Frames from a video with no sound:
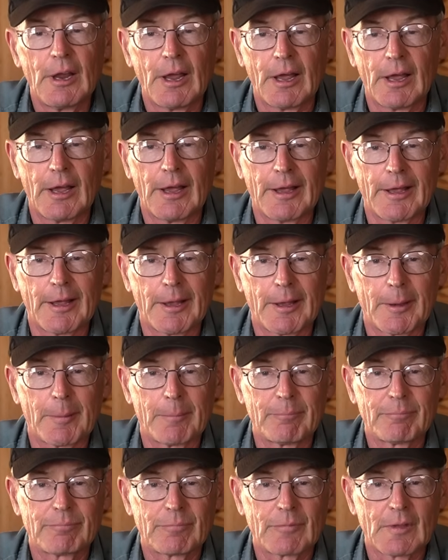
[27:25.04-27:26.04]

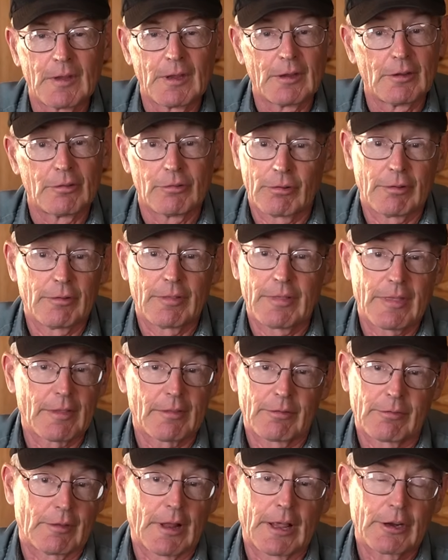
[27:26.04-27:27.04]

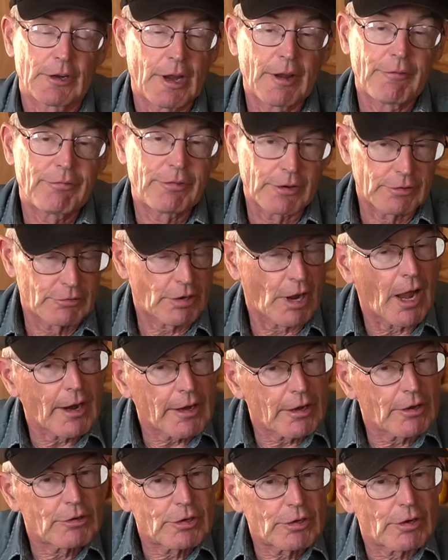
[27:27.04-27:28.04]
Like if you're
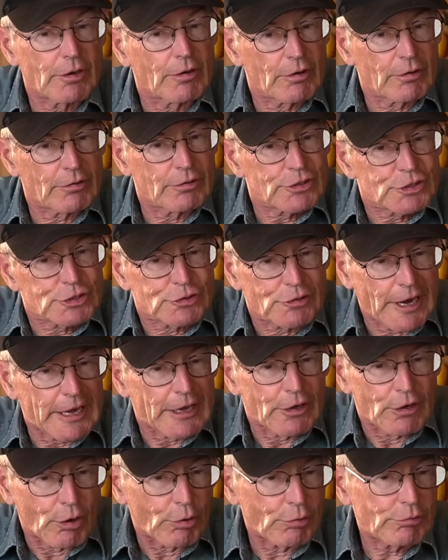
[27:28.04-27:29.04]
talking
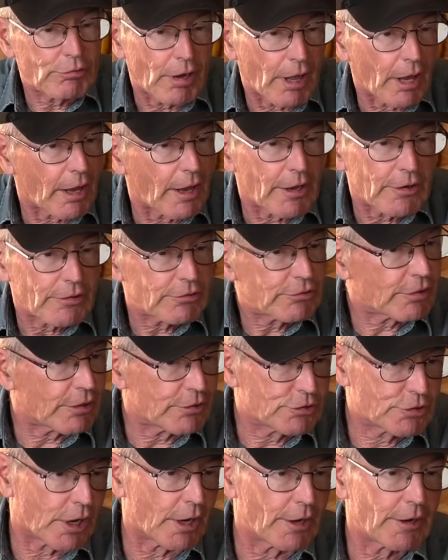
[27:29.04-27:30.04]
straight no-till as
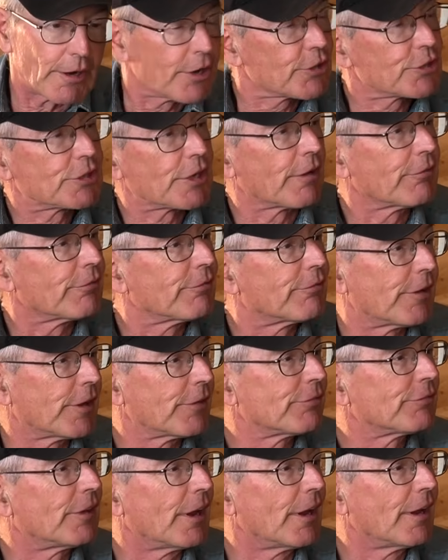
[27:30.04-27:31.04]
John Deere
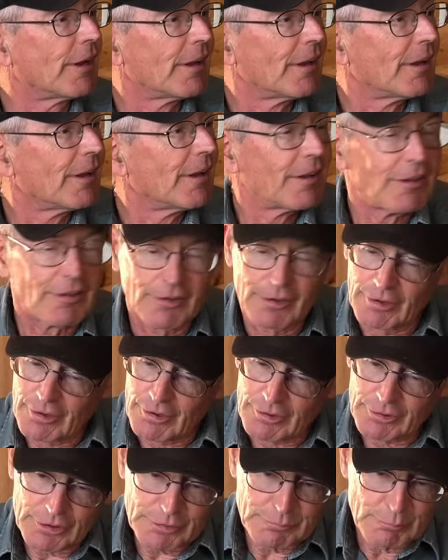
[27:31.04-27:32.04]
750,
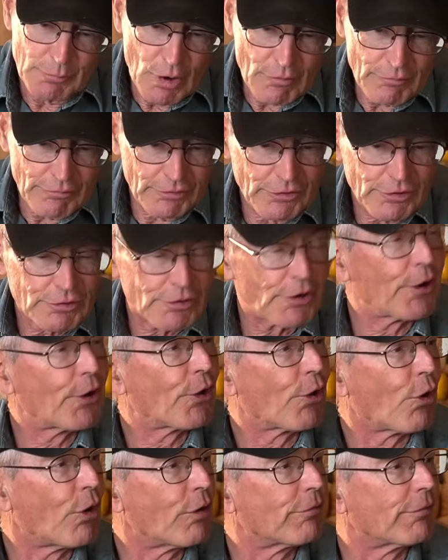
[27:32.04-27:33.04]
just moving the dirt
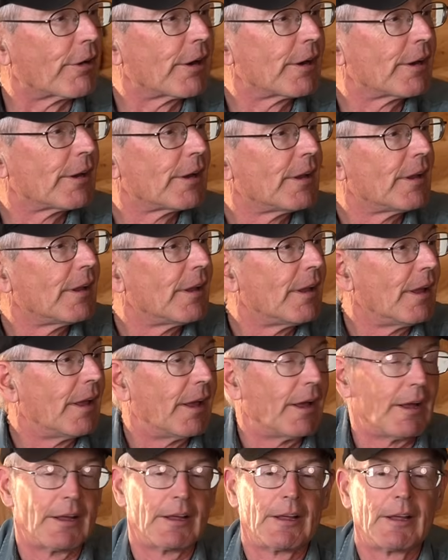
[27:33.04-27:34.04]
over.
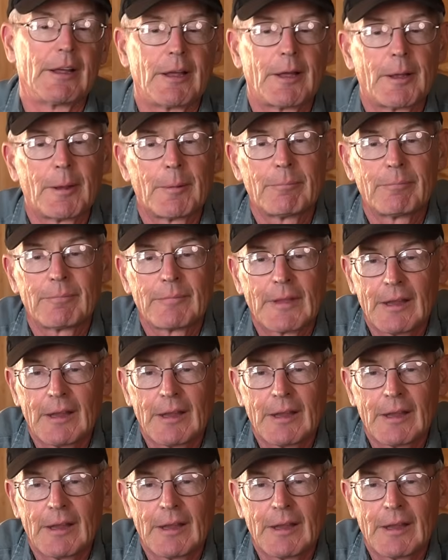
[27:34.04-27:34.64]
No,